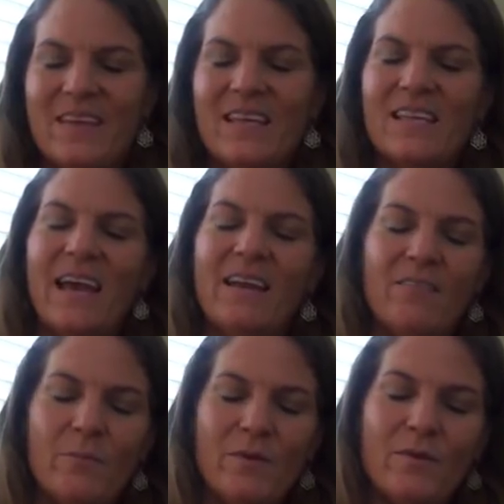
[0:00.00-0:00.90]
It's kind of
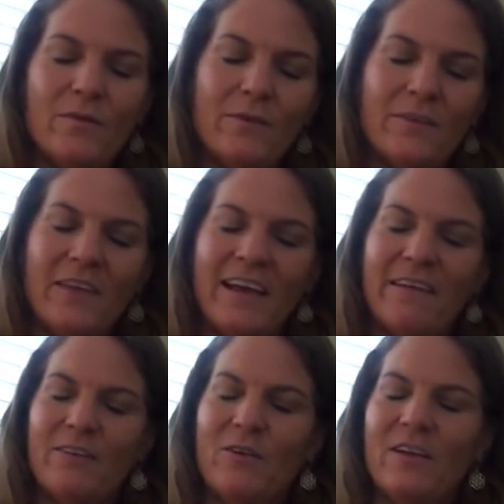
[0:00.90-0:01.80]
a beautiful thing
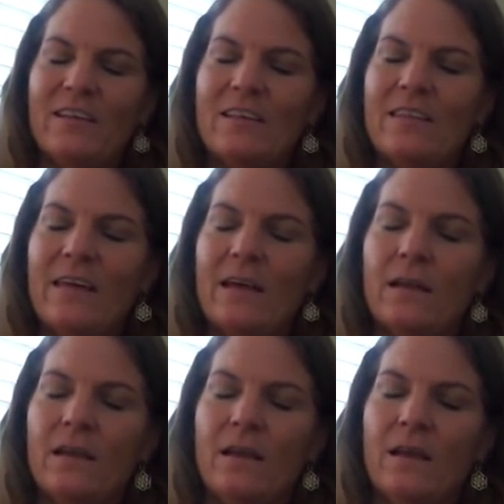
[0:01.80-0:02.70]
I've noticed, that
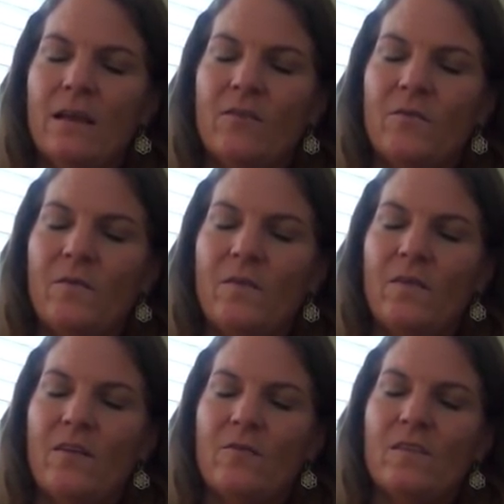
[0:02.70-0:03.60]

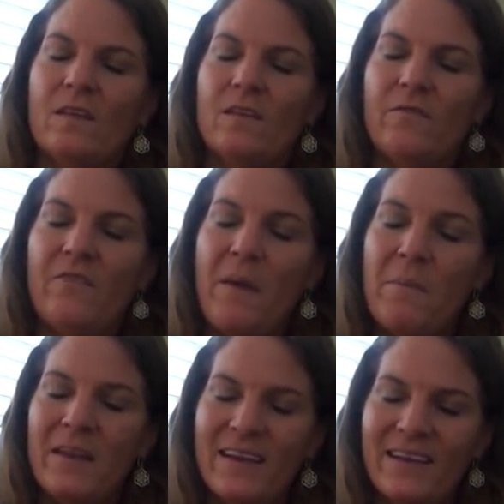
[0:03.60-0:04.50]
there's this
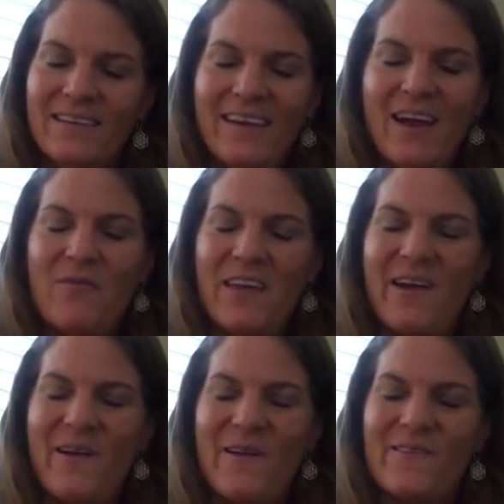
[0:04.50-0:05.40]
feminine down
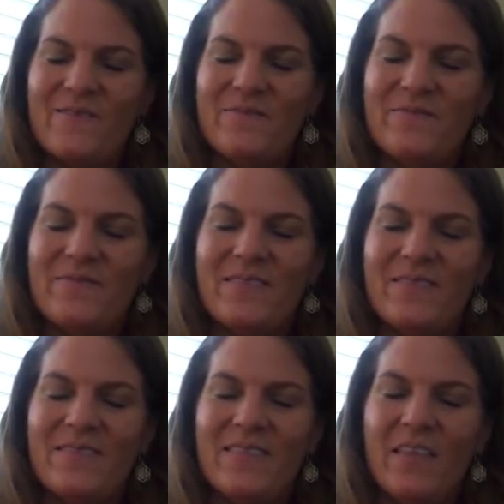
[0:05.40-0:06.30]
there
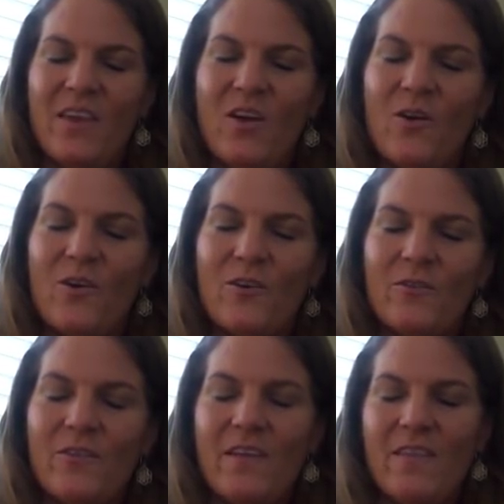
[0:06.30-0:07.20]
in the
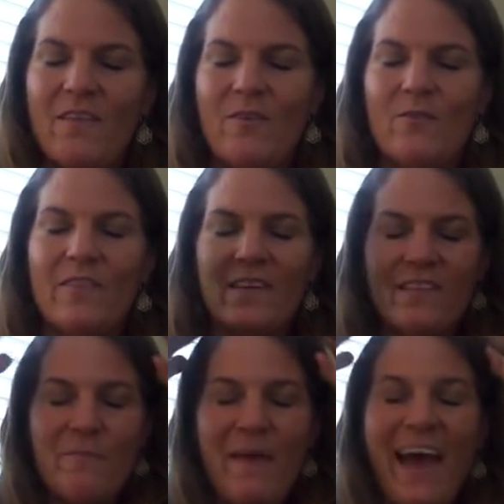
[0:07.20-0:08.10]
earth, and then there's
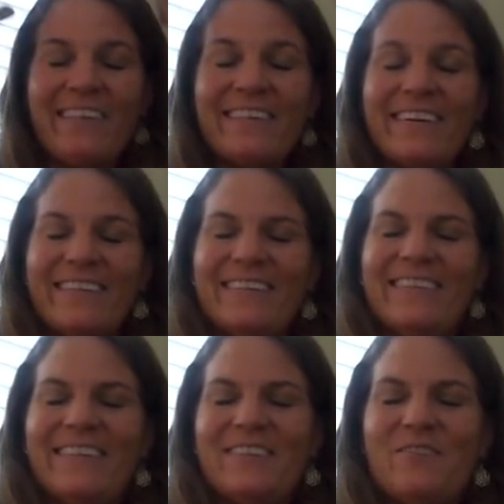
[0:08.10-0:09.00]
this
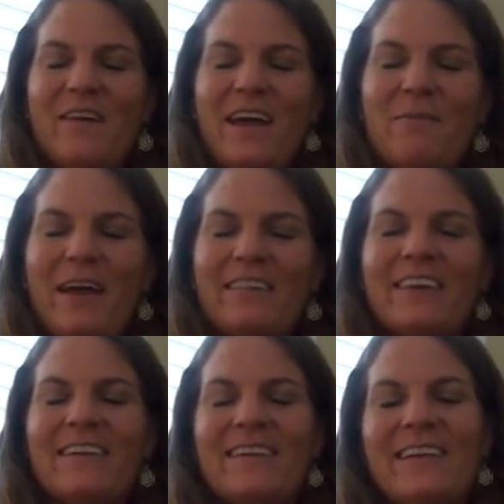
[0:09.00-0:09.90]
masculine, this divine
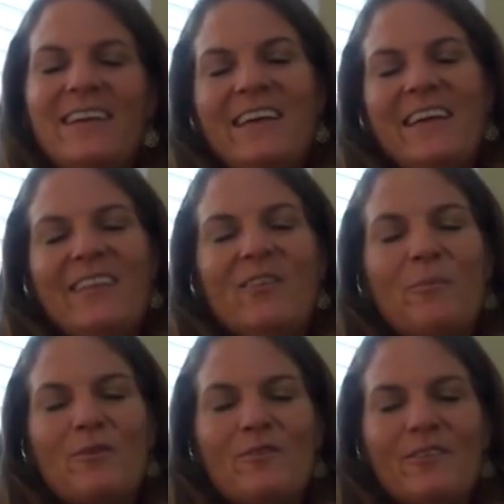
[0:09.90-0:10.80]
masculine in the
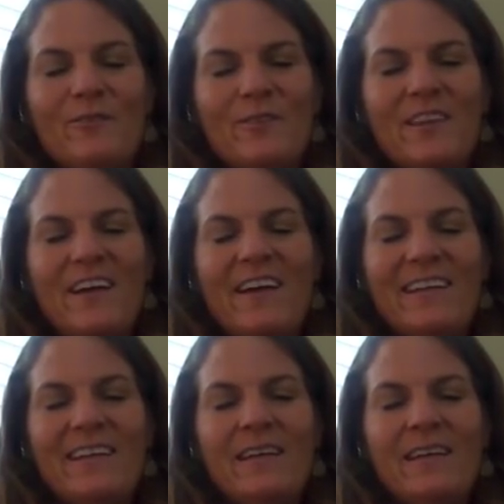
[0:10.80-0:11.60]
personal sun.